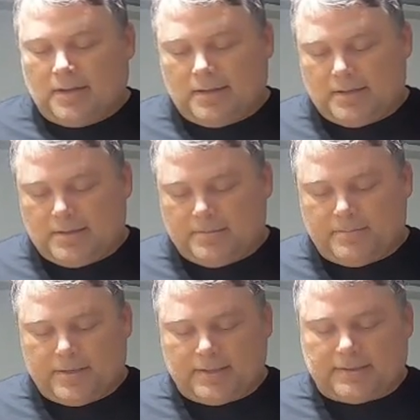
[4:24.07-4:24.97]

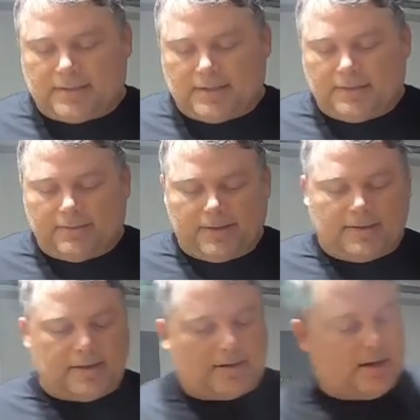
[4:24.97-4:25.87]
But anyway,
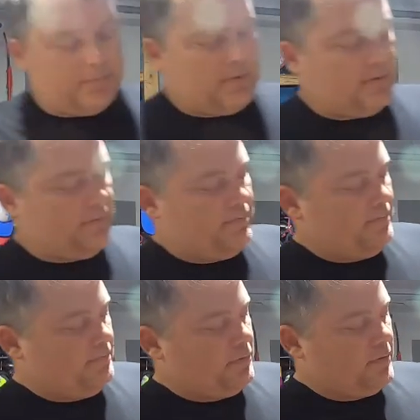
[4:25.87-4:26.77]
you got a couple of
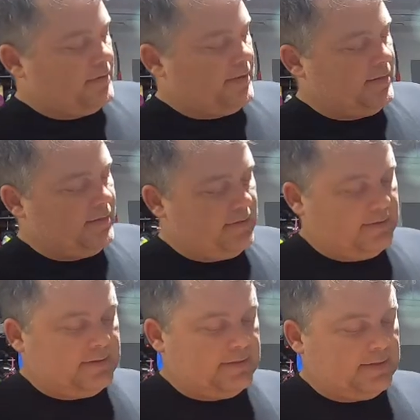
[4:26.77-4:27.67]
ports here and
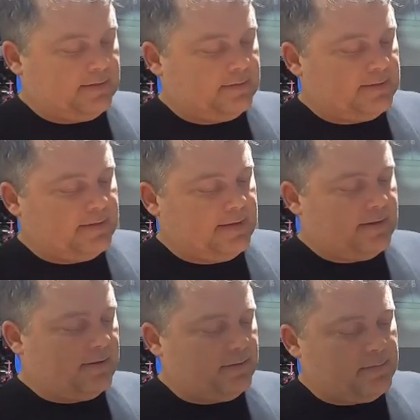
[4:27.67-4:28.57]
the stick goes in
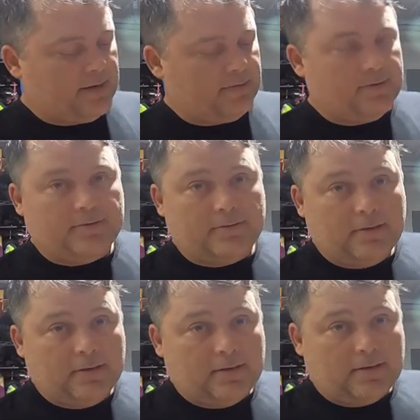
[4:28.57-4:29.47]
there, the micro
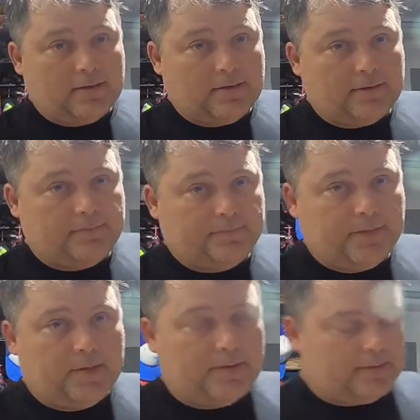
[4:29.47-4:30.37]

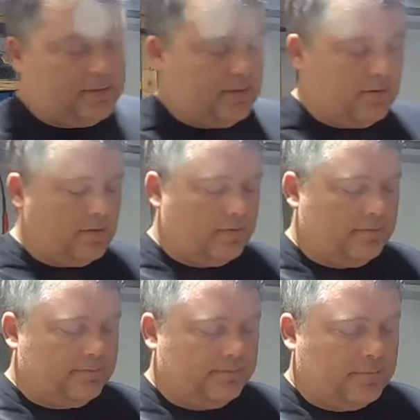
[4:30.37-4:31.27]
USD or
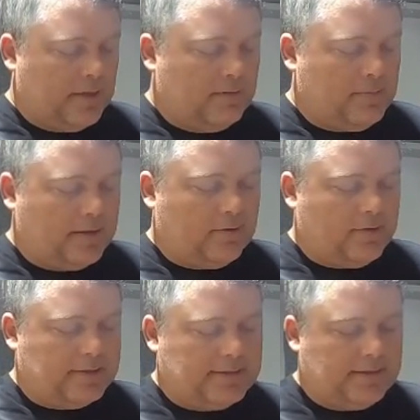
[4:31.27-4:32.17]

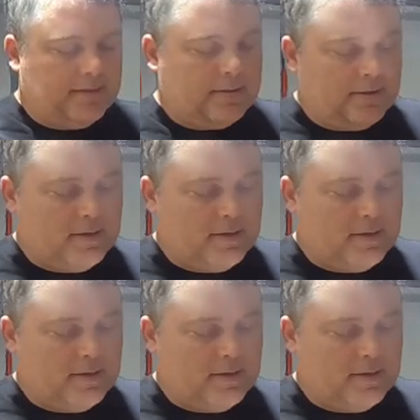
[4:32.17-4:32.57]
micro SD.